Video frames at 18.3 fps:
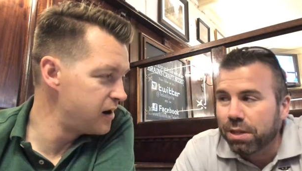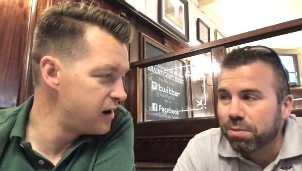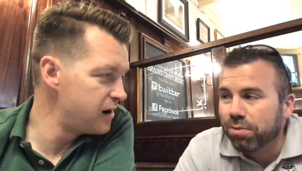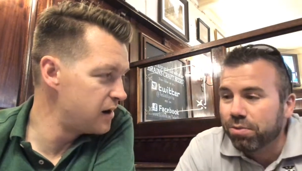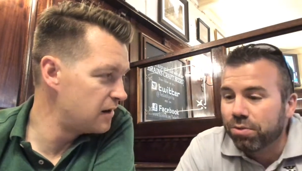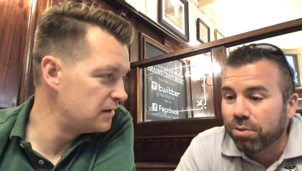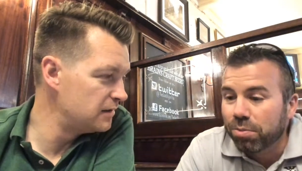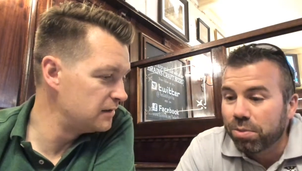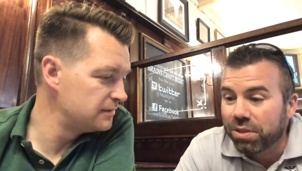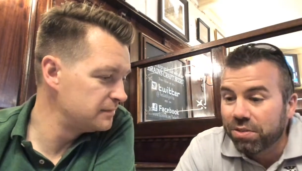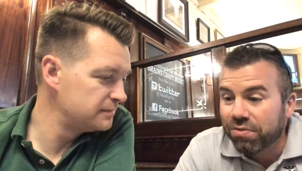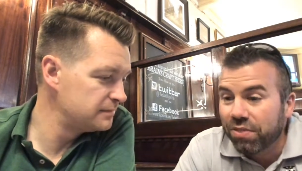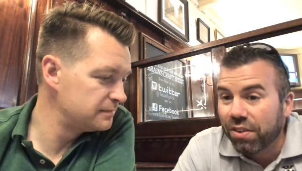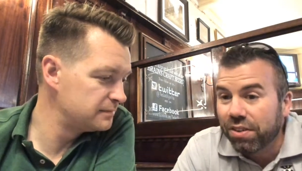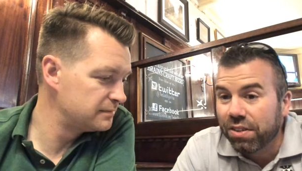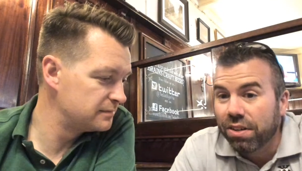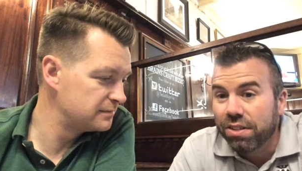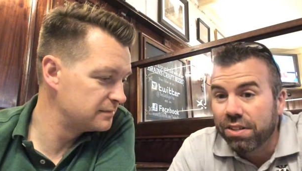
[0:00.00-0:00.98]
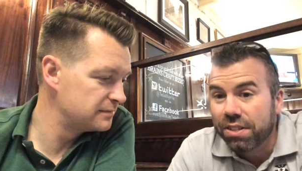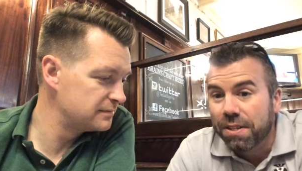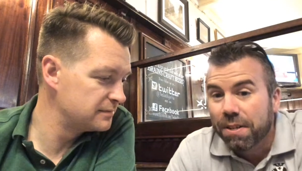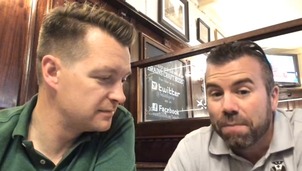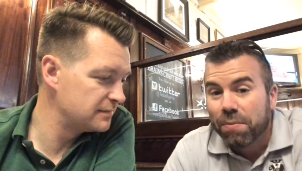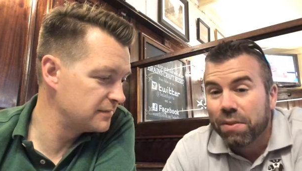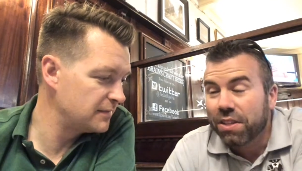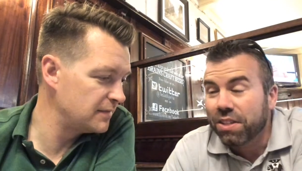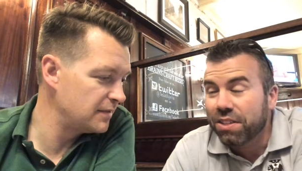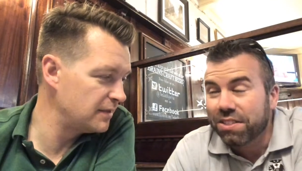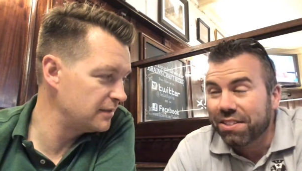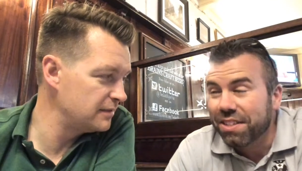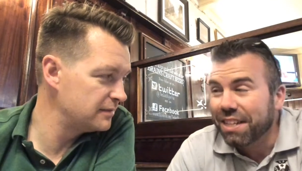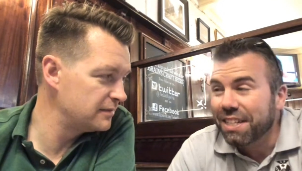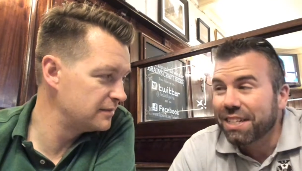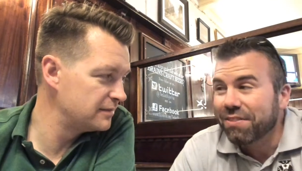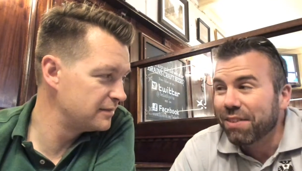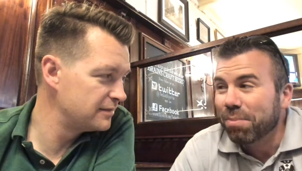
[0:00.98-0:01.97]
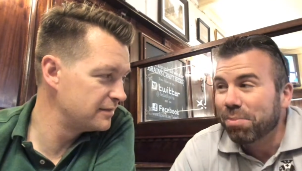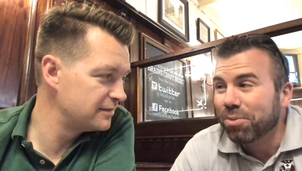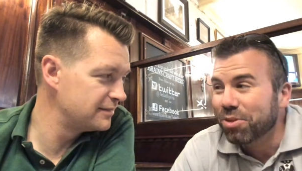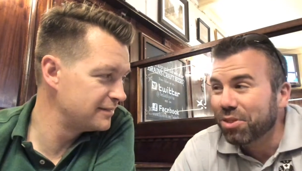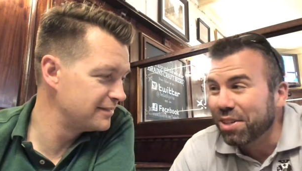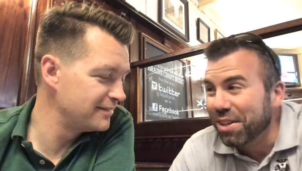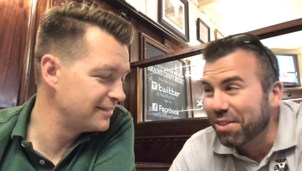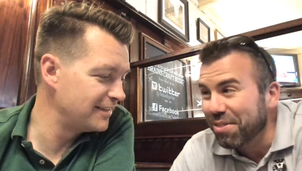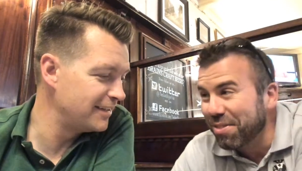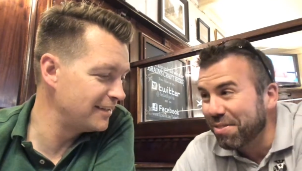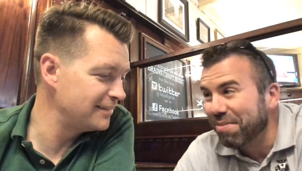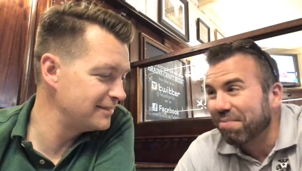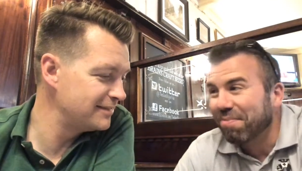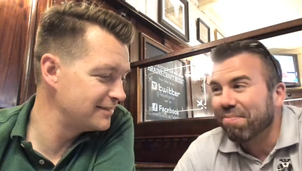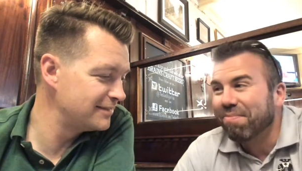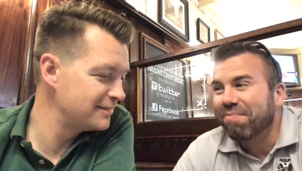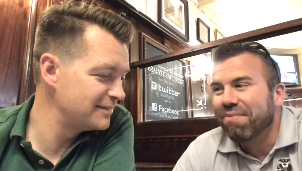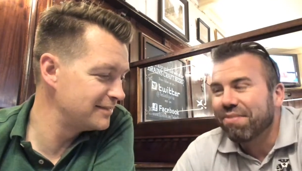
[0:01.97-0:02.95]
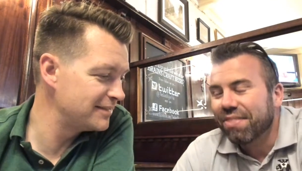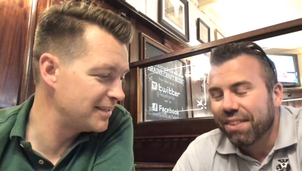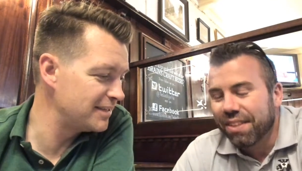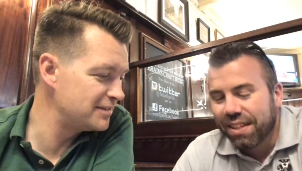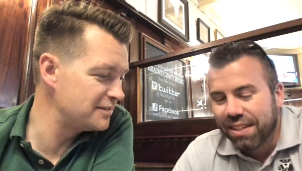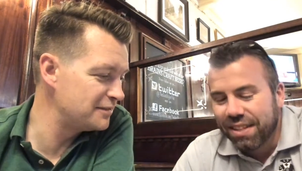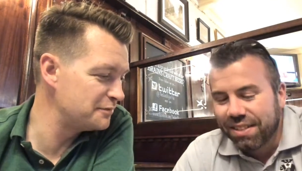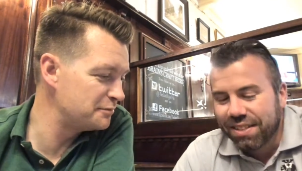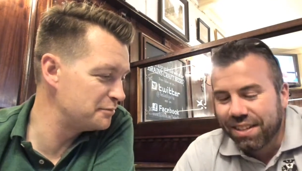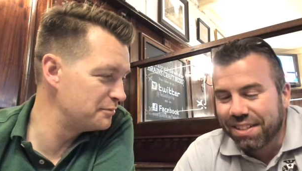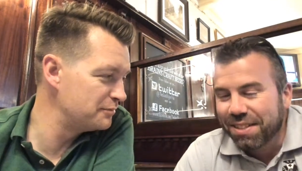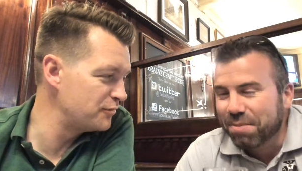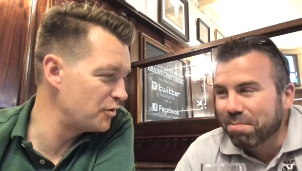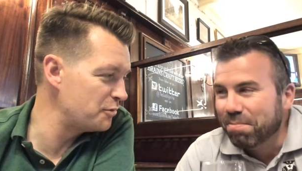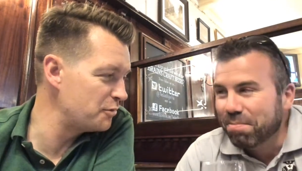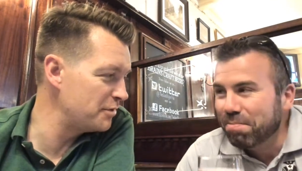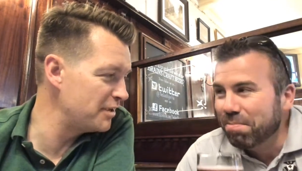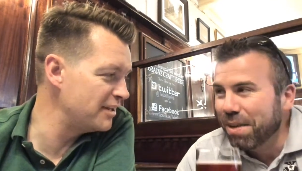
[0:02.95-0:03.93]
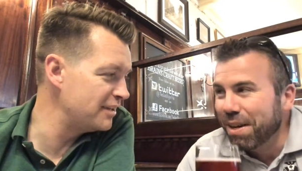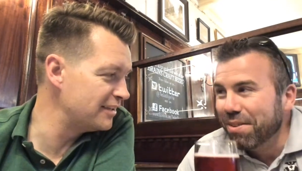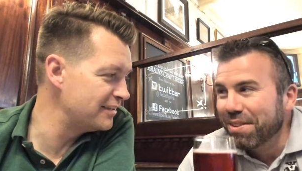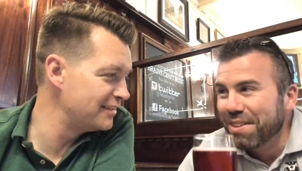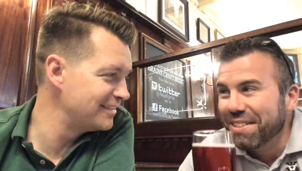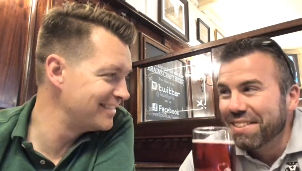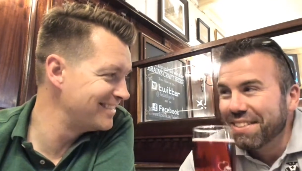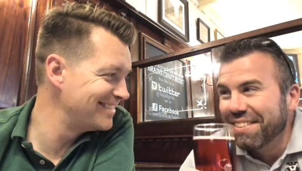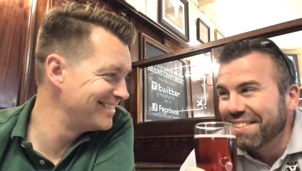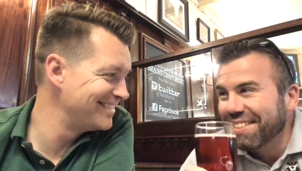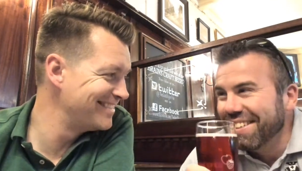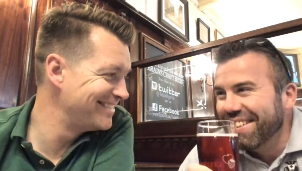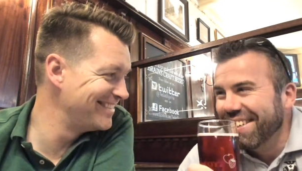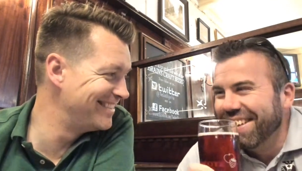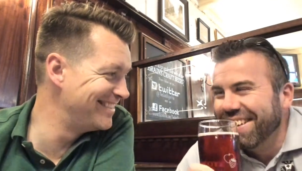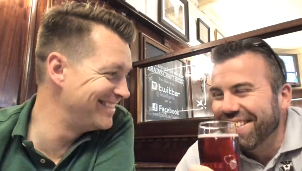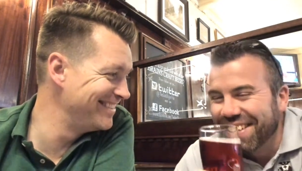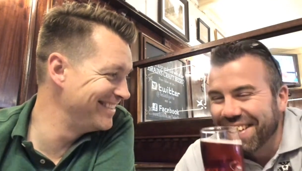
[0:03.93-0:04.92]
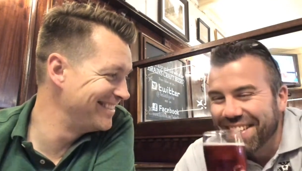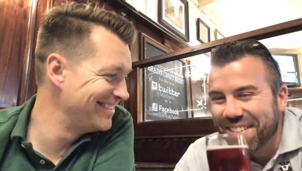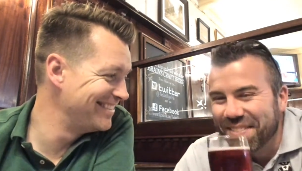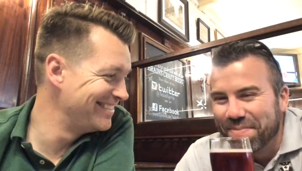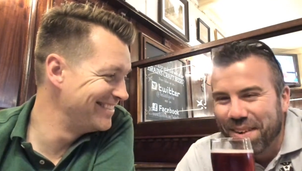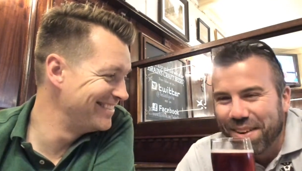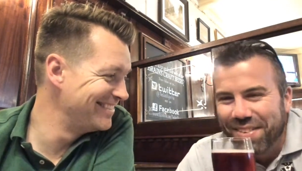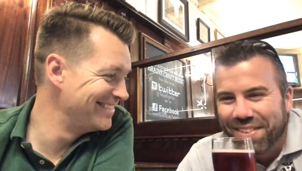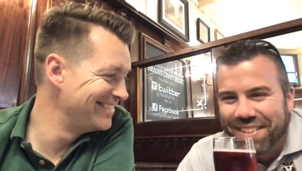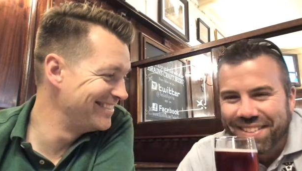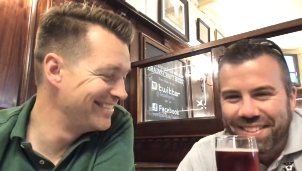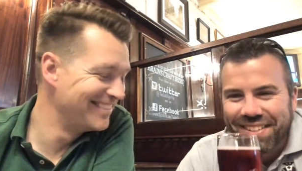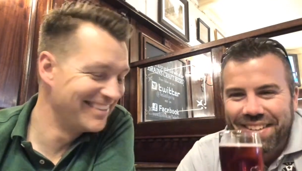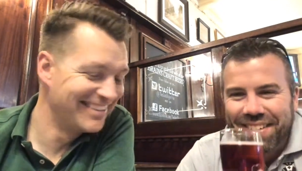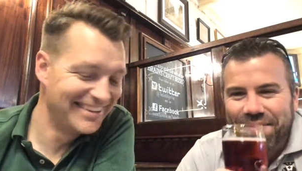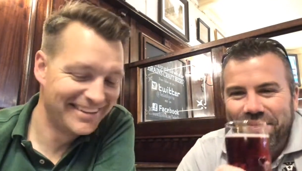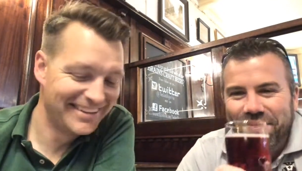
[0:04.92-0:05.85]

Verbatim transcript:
Speaker 1: before, but it's very nice. It doesn't taste of apples yet. Yeah. It still tastes of berries. It tastes of berries. Yeah.